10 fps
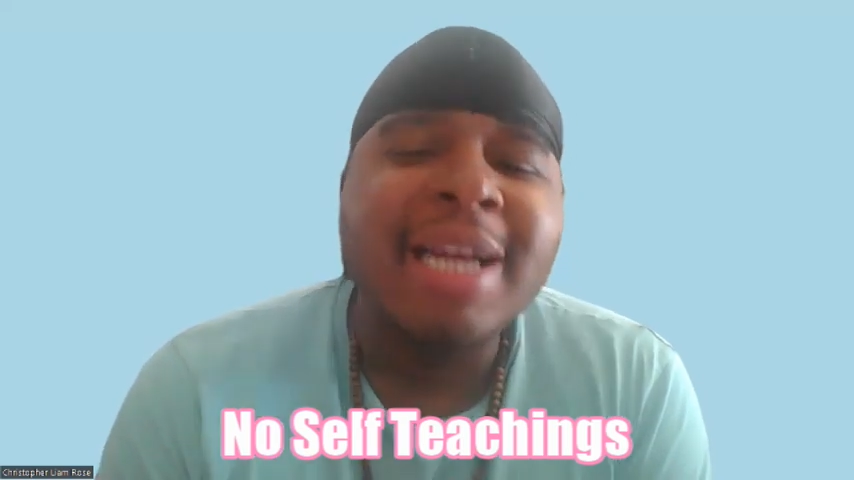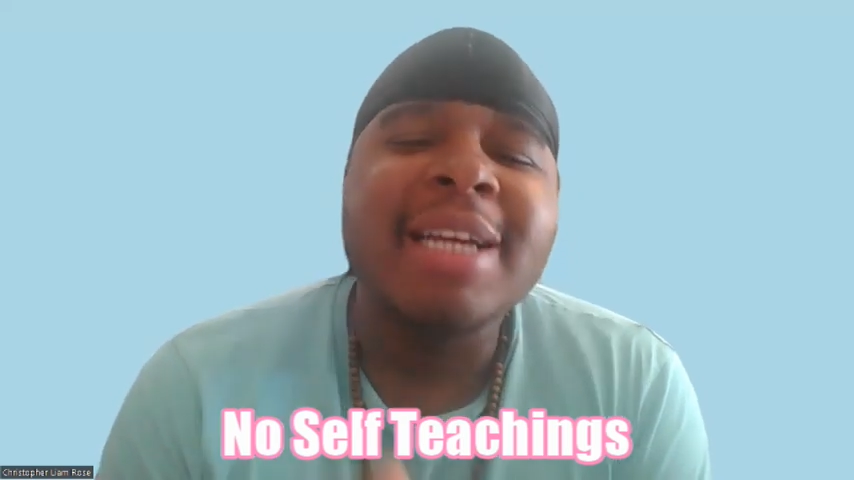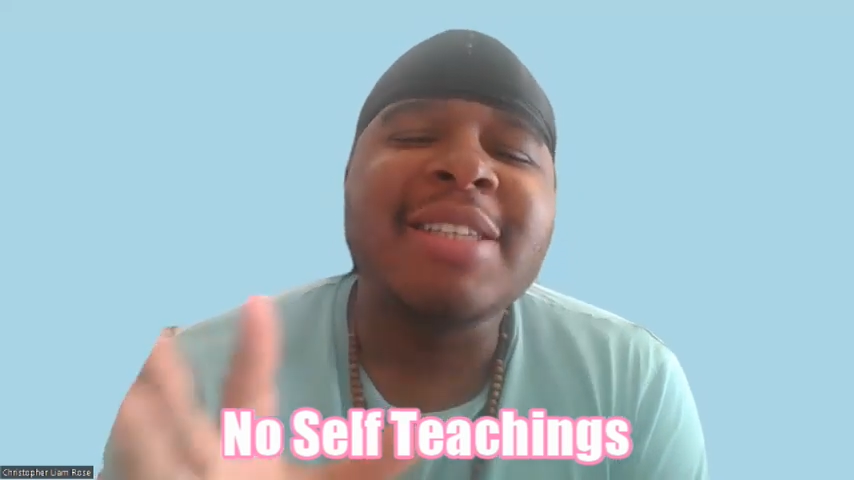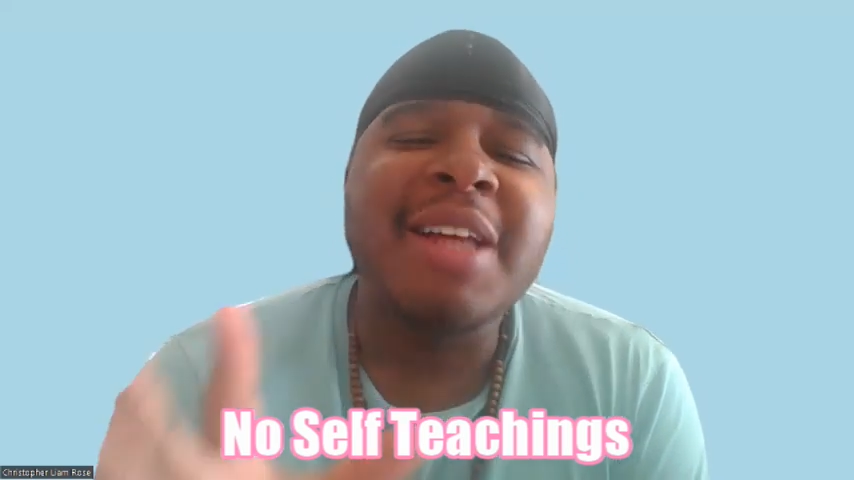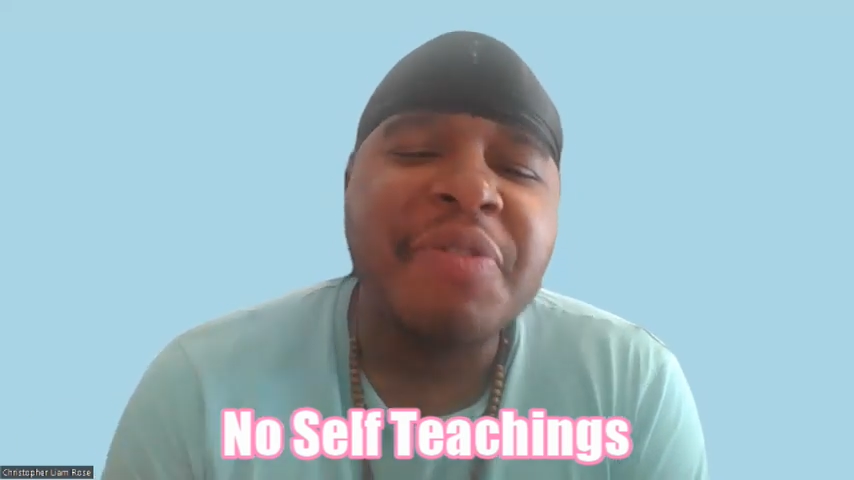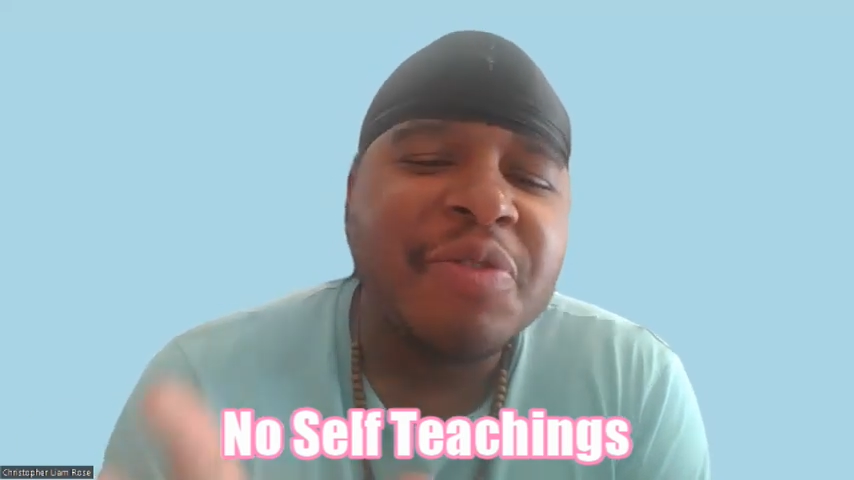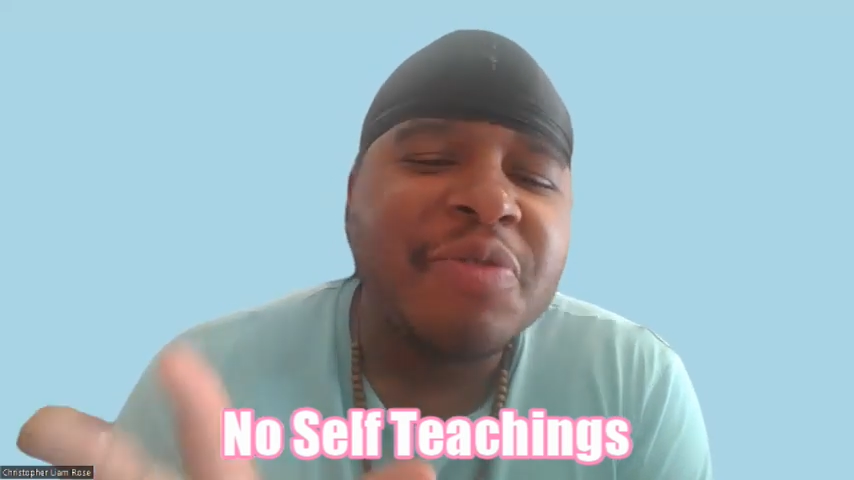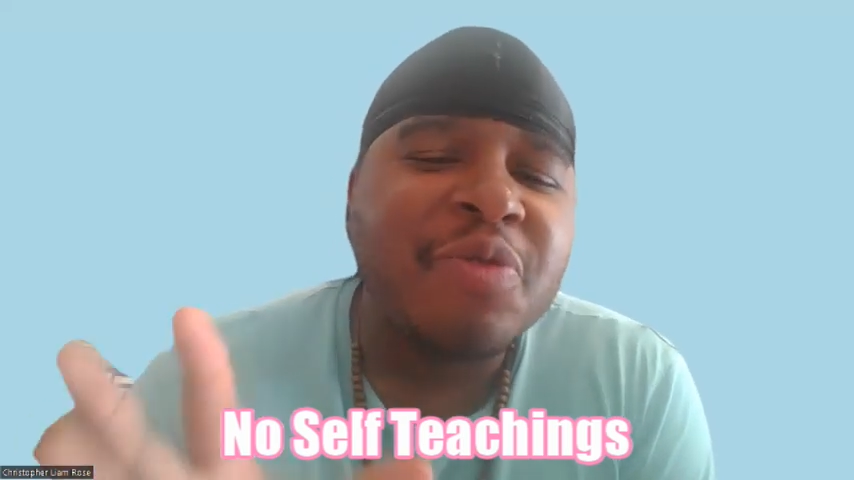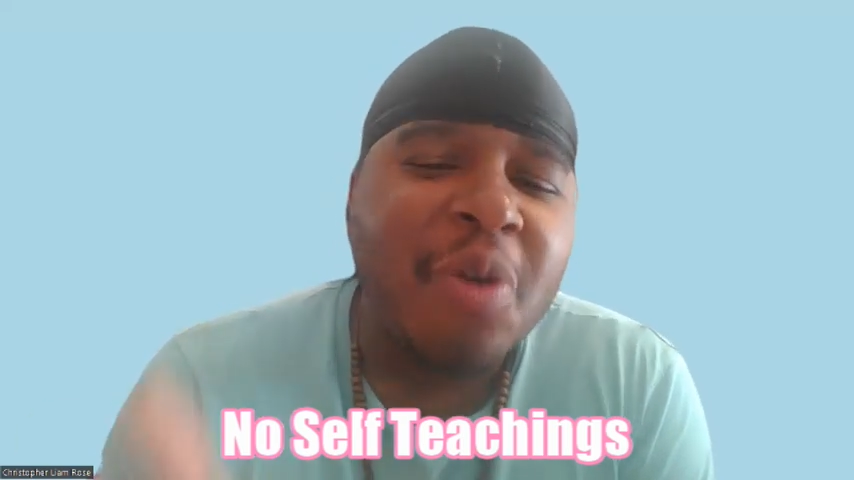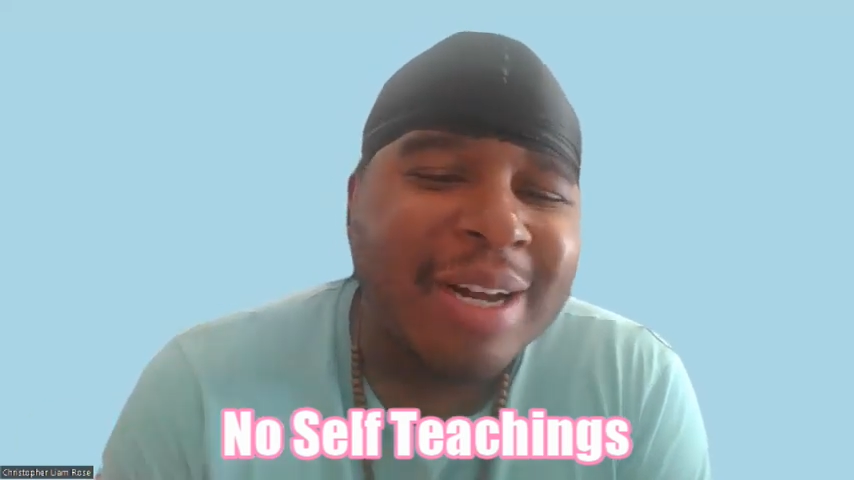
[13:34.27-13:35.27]
There's nothing
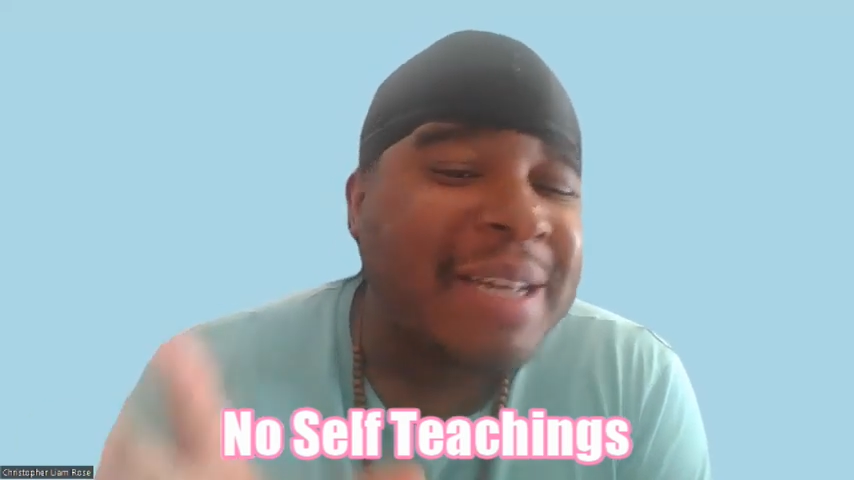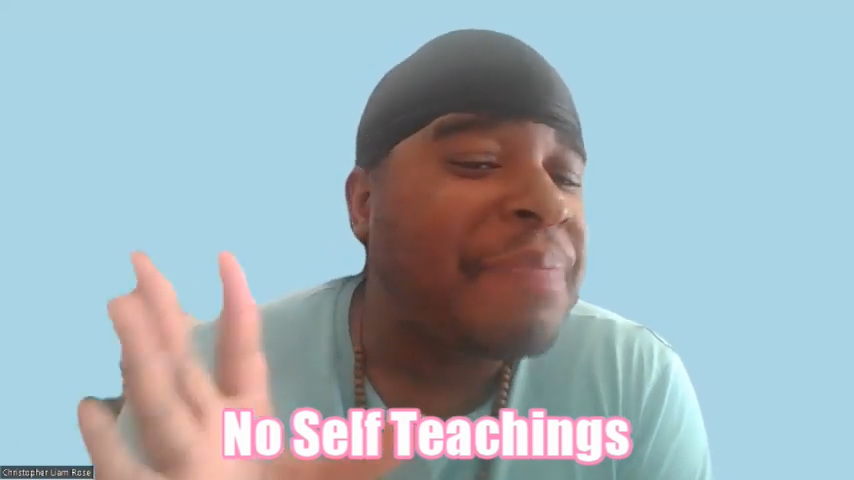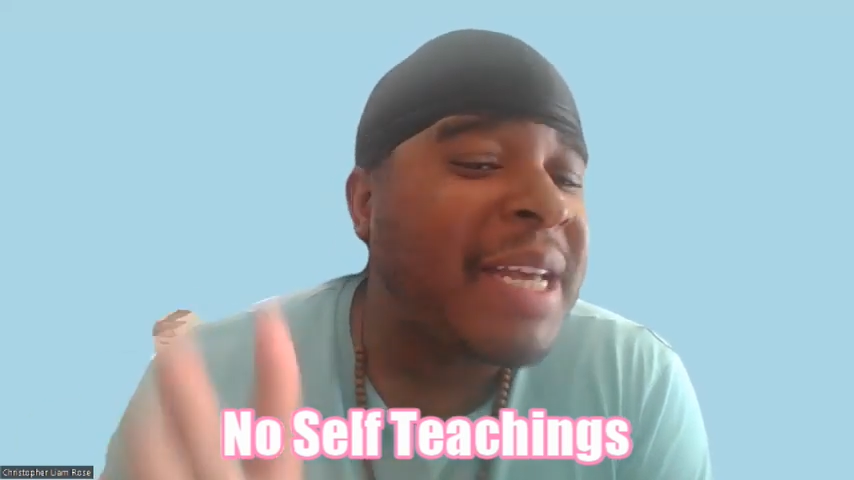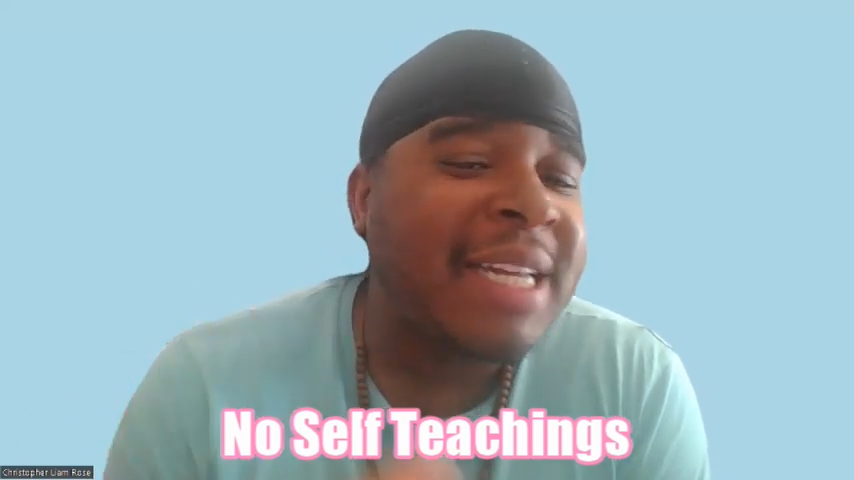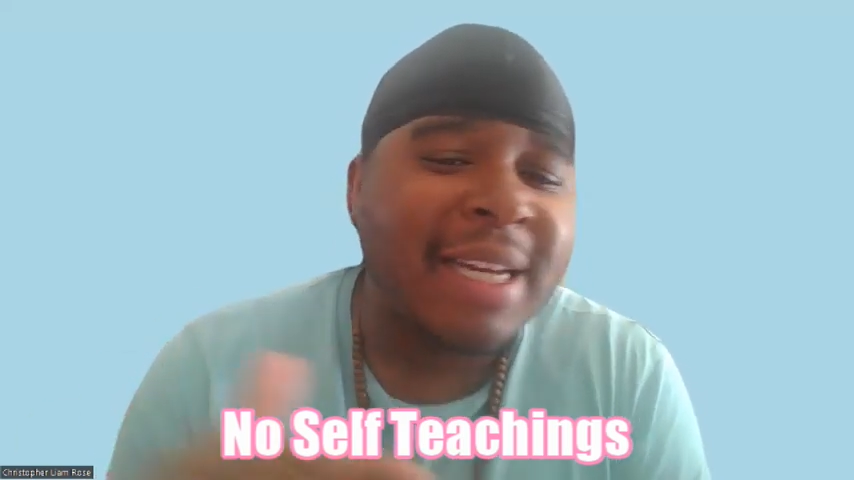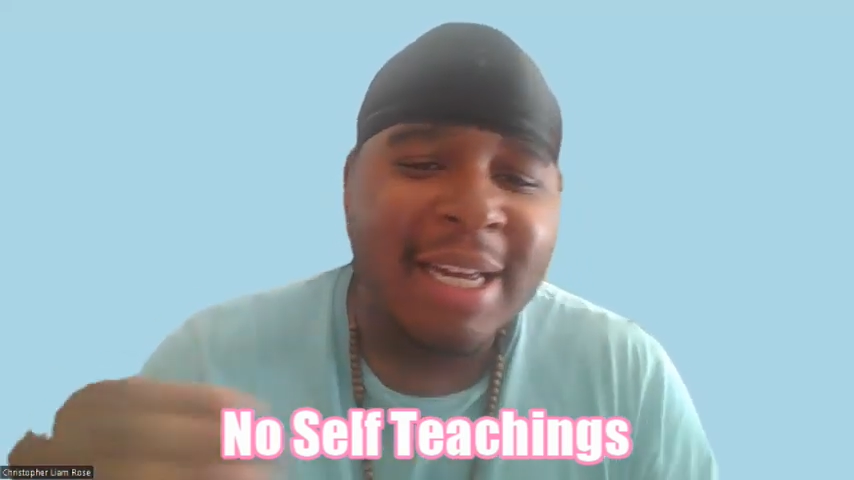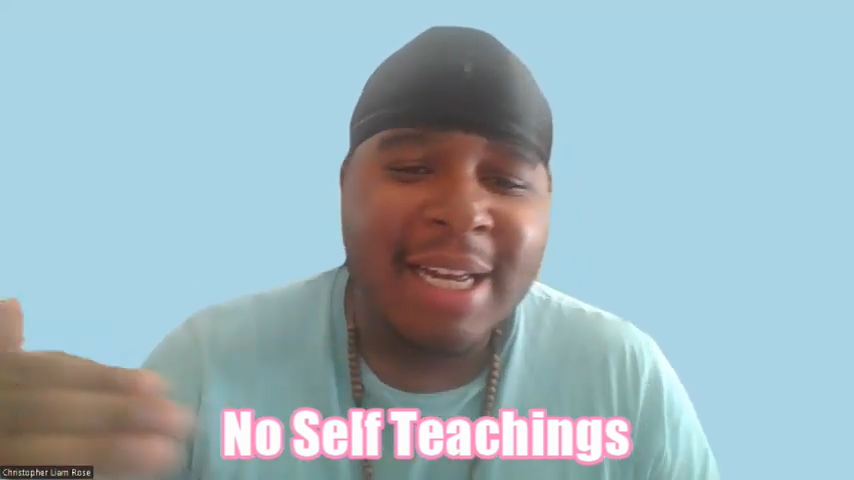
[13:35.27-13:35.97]
wrong in being